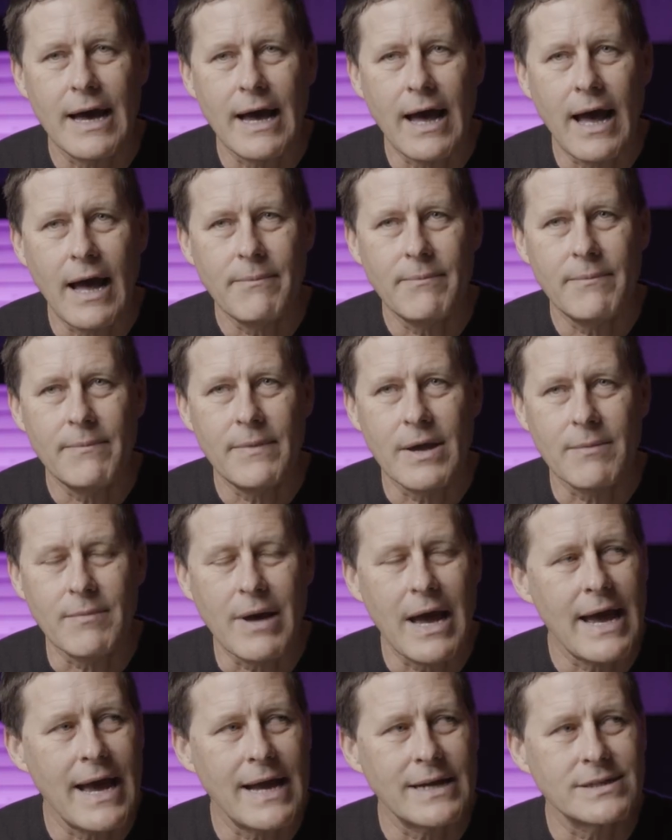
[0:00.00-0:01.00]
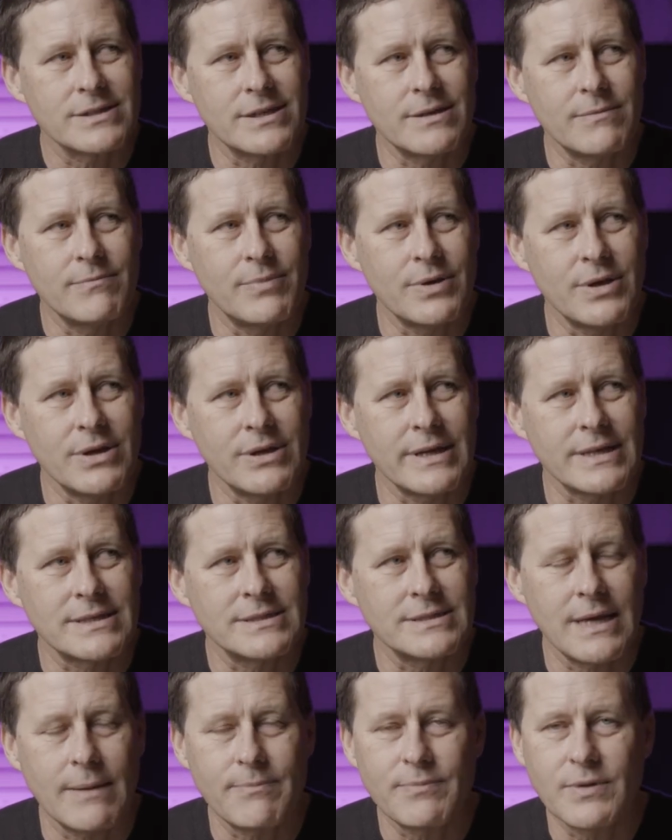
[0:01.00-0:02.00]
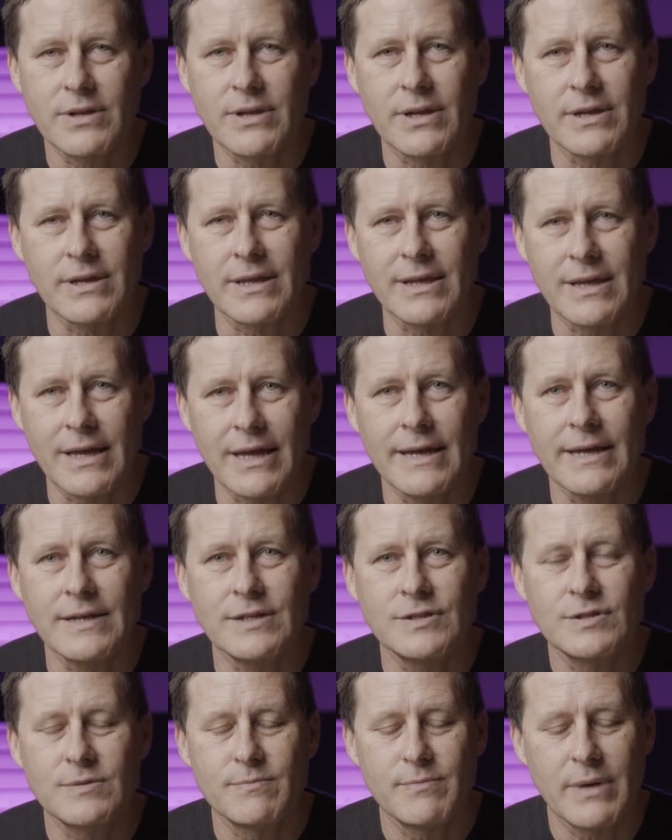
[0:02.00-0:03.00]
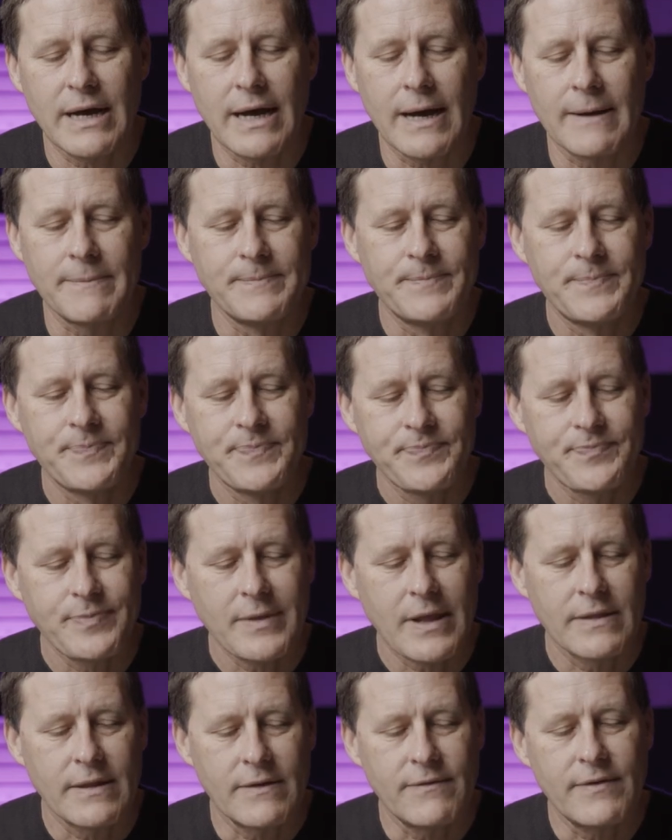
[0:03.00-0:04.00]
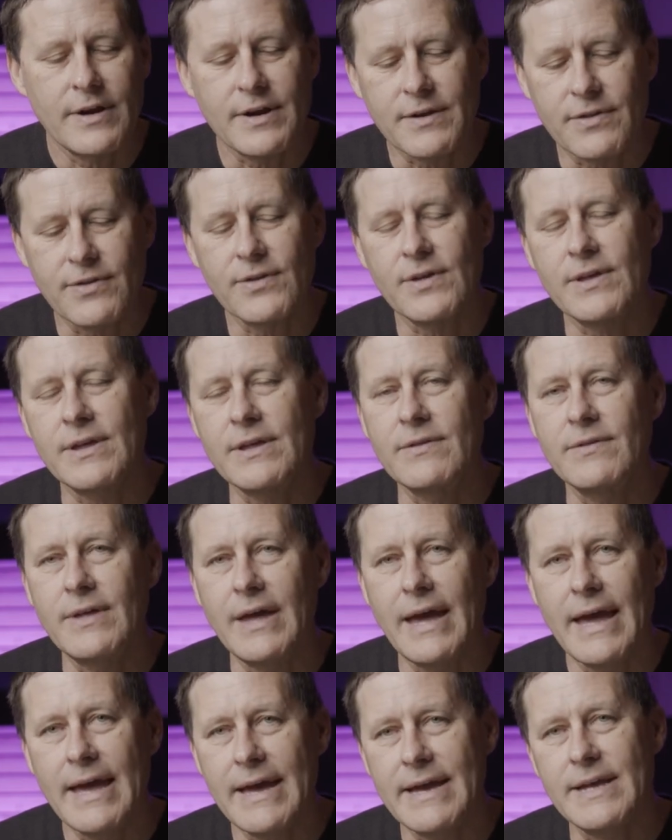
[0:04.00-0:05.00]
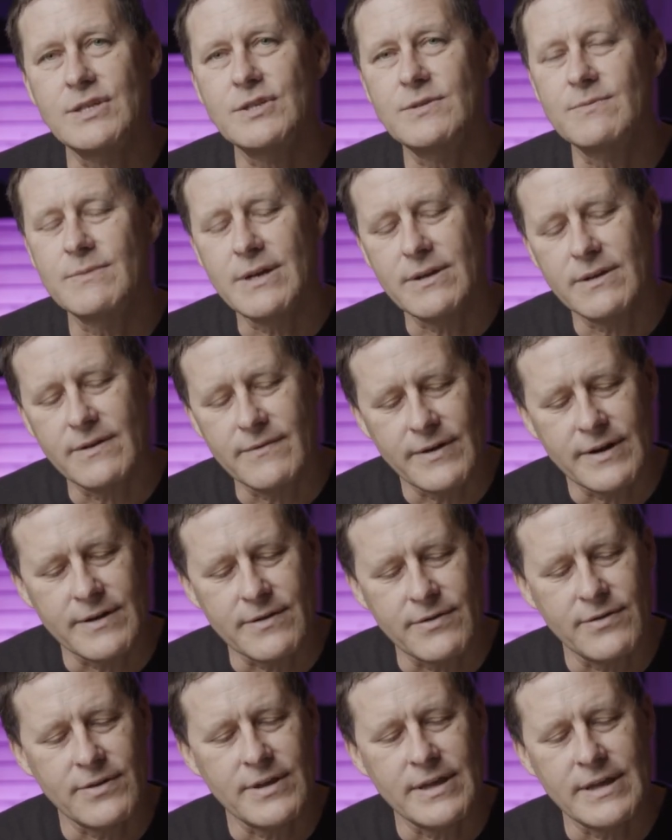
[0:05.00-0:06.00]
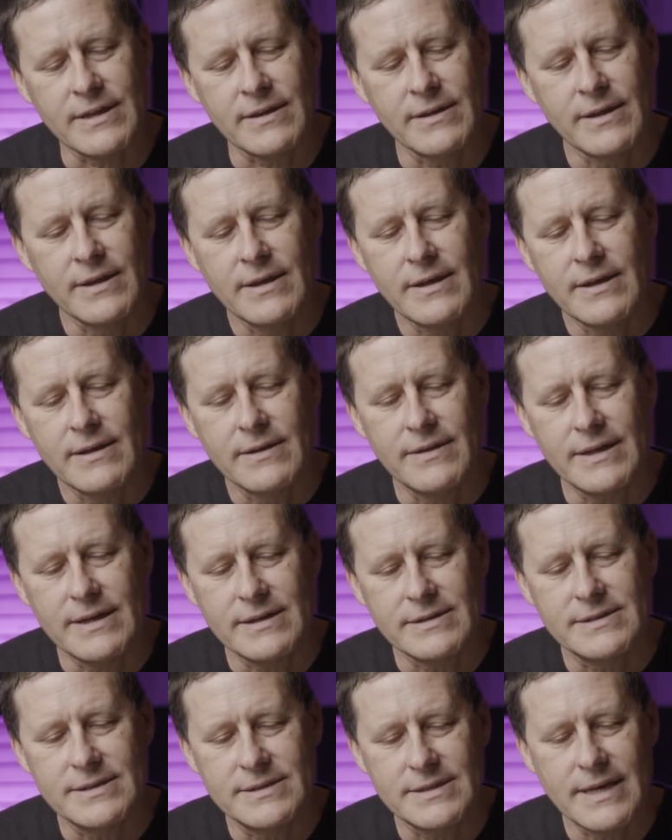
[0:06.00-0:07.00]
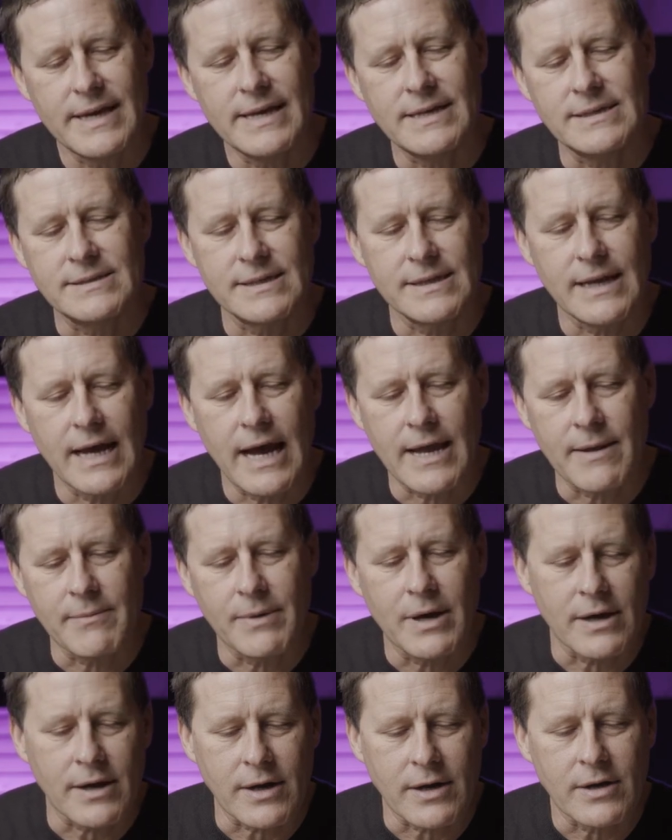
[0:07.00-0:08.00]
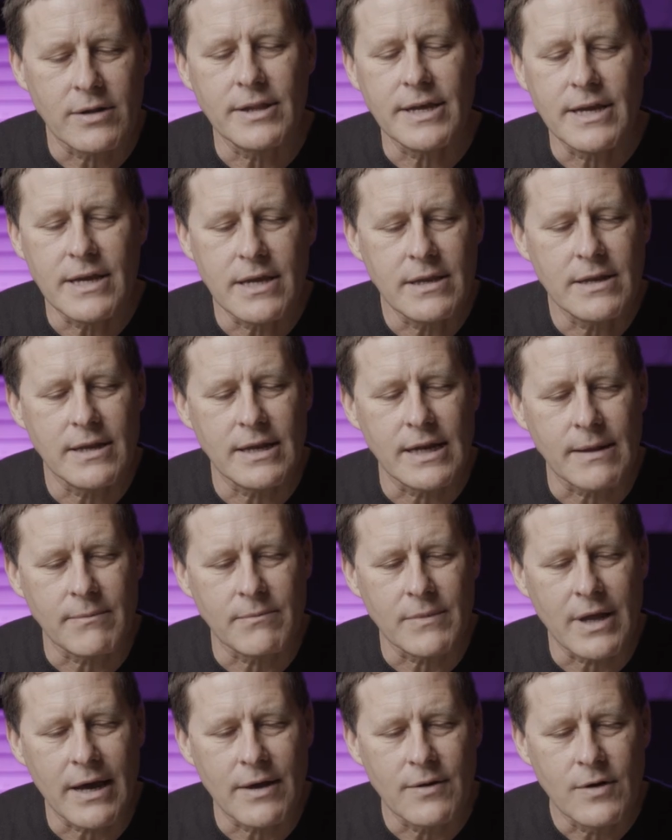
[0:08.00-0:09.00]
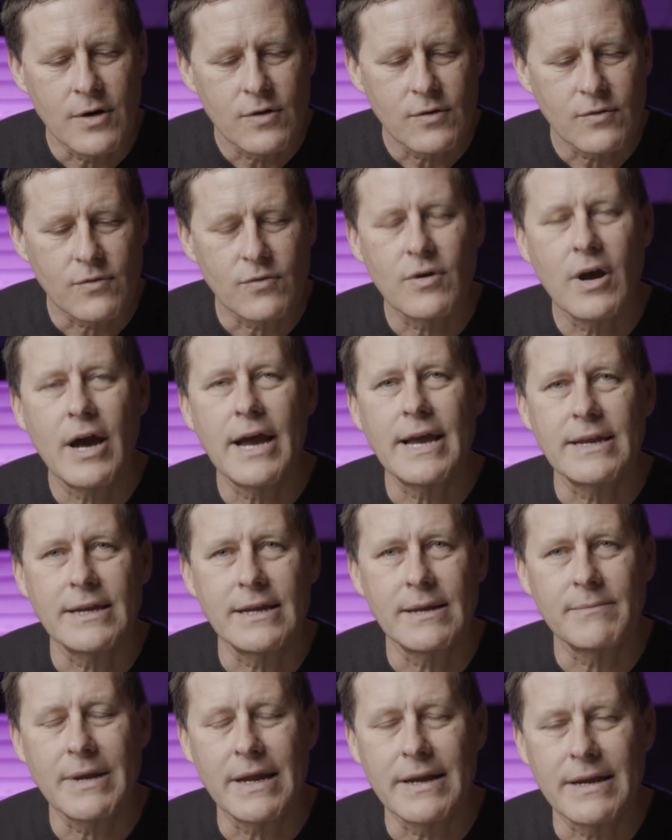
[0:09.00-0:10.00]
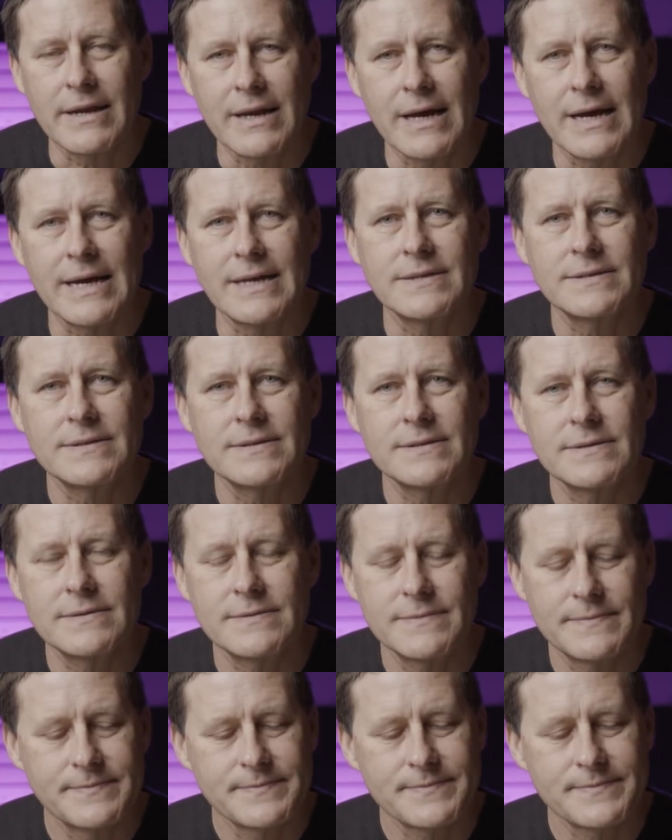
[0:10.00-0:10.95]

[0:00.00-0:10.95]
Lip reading: am I actually being accepted and engaged by the very thing that hates me, or the very thing that says that I am unclean and I'm not right and I'm not nice?